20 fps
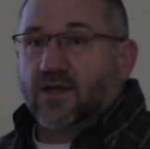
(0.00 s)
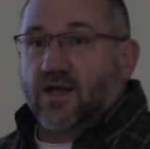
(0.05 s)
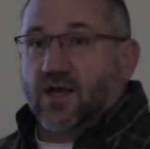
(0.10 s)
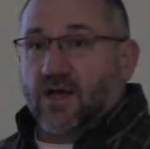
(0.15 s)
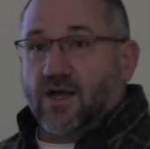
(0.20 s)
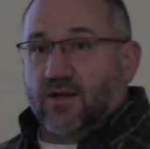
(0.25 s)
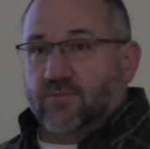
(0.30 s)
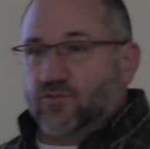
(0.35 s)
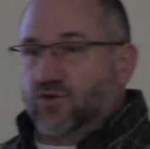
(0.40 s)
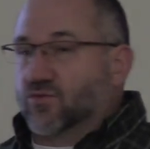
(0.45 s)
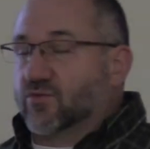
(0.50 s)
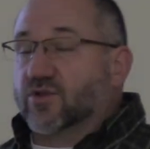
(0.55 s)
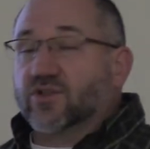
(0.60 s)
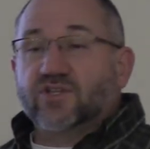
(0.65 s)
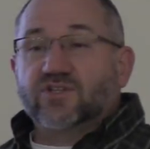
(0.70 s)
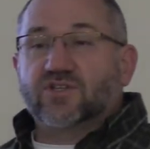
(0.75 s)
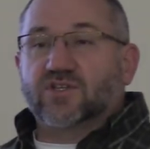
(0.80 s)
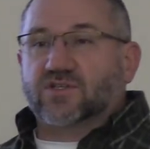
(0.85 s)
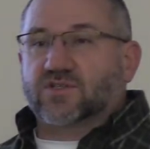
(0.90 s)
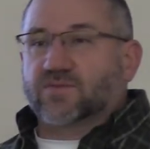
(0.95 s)
Um, you're
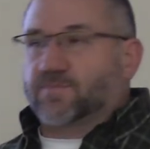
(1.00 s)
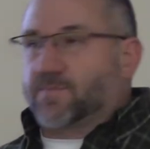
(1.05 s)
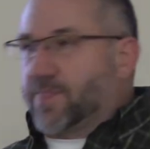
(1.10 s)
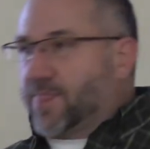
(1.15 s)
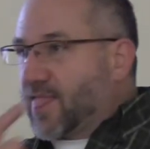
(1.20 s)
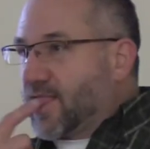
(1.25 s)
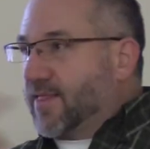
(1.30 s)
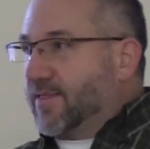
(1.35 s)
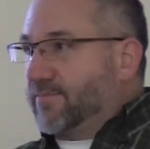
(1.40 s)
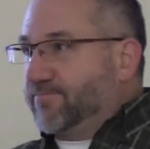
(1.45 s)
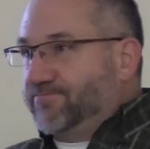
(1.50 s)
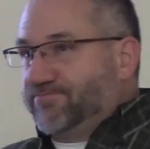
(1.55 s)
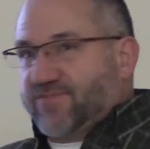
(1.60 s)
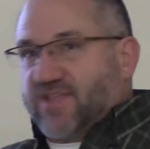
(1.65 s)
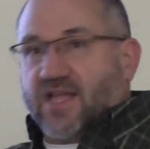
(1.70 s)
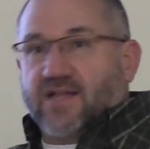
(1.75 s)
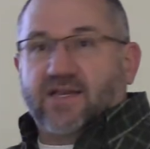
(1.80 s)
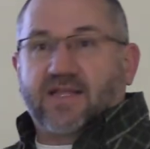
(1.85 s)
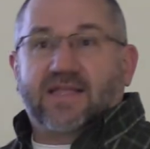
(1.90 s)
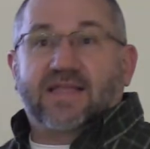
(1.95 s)
really just
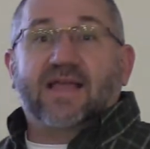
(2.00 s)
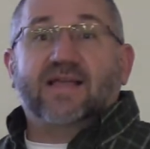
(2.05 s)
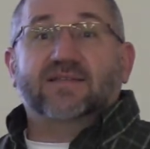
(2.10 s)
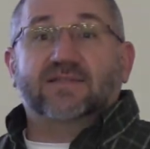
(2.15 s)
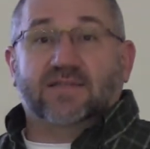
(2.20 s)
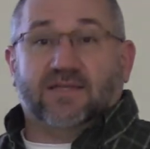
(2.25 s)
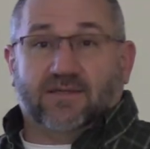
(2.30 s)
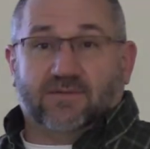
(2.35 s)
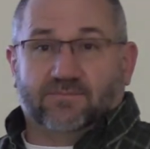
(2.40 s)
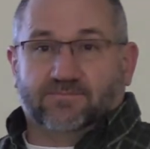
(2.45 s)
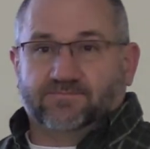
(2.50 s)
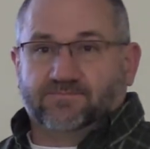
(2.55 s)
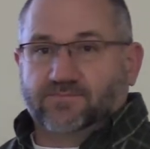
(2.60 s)
kind of guessing,